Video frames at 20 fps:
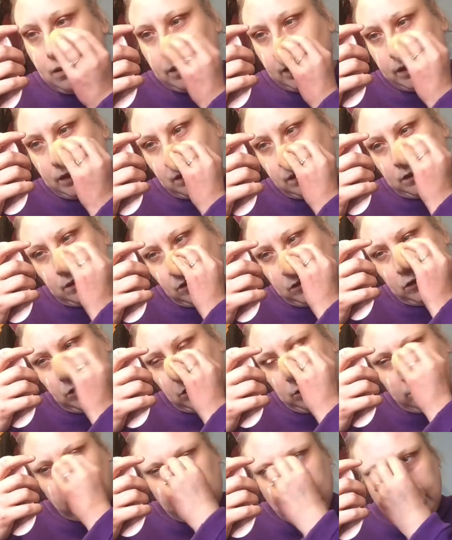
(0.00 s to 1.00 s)
You can
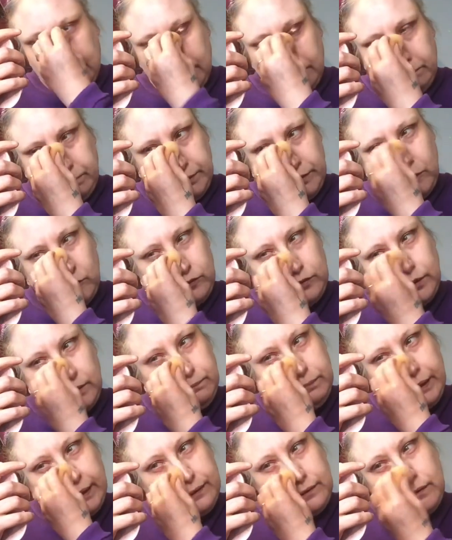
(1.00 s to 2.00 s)
use any beauty
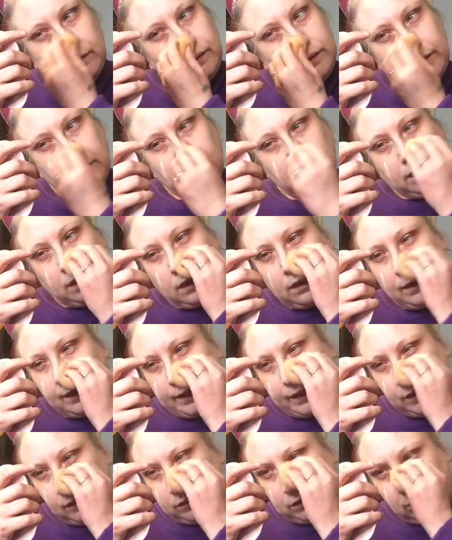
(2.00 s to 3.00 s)
blender you
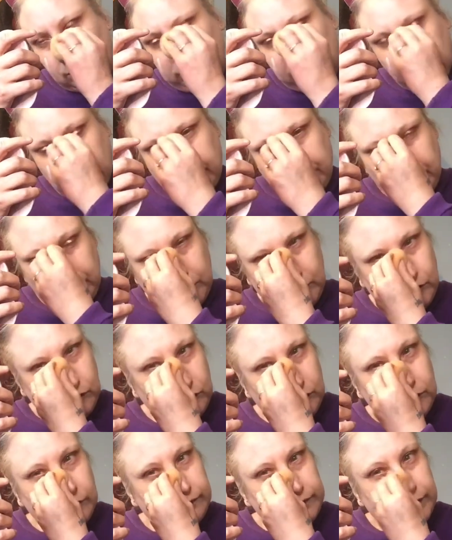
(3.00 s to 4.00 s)
like. You don't have to
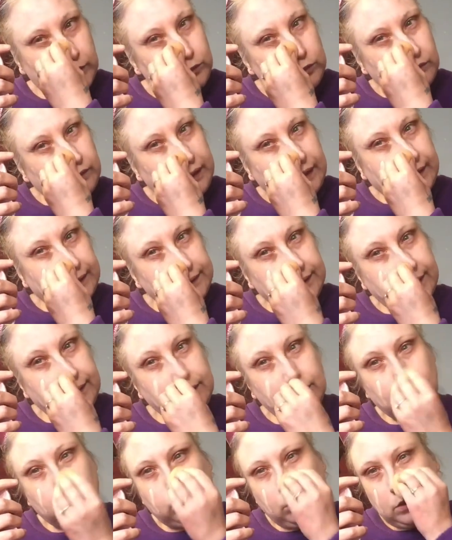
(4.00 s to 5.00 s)
use the Real
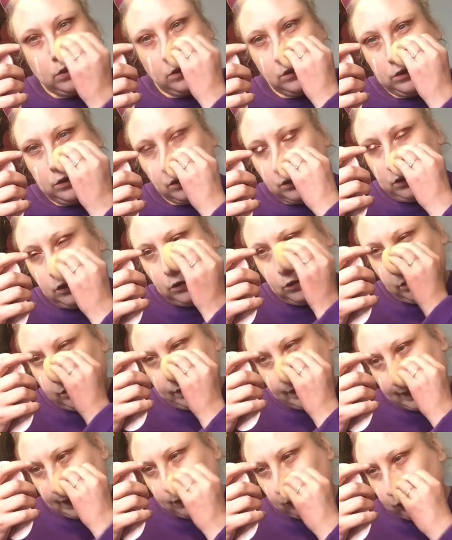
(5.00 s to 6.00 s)
Techniques one or
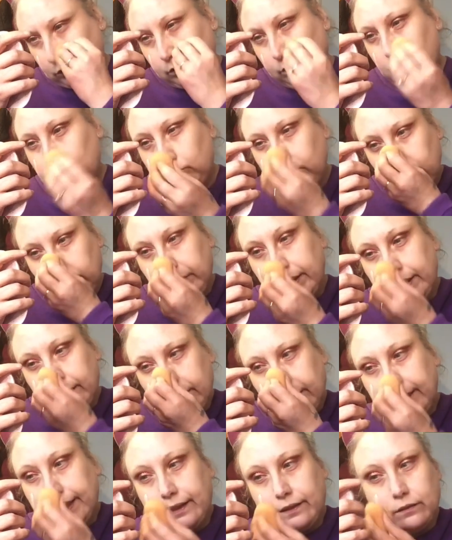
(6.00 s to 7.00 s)
the actual
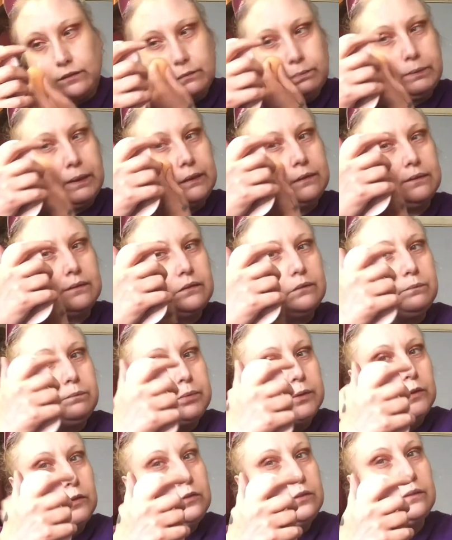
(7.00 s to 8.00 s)
really expensive
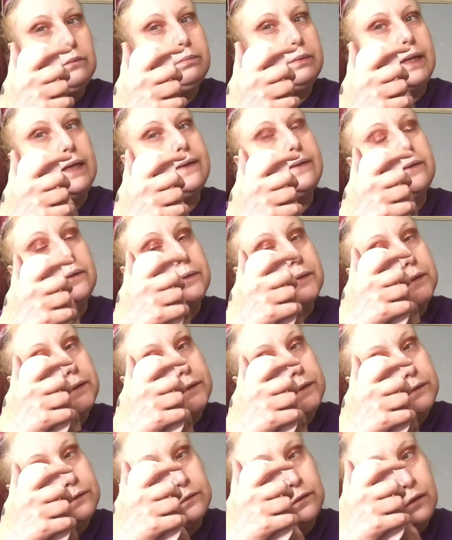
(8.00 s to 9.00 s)
beauty
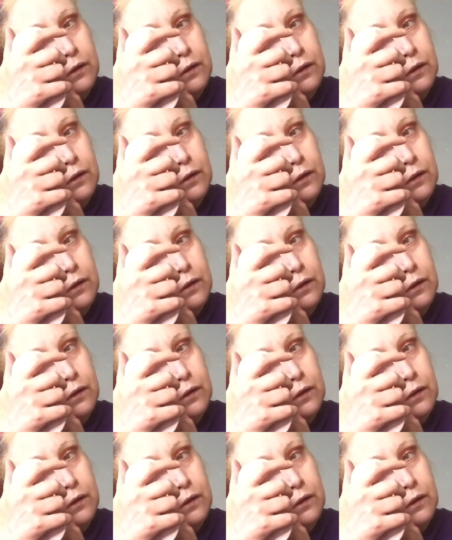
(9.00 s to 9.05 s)
blenders.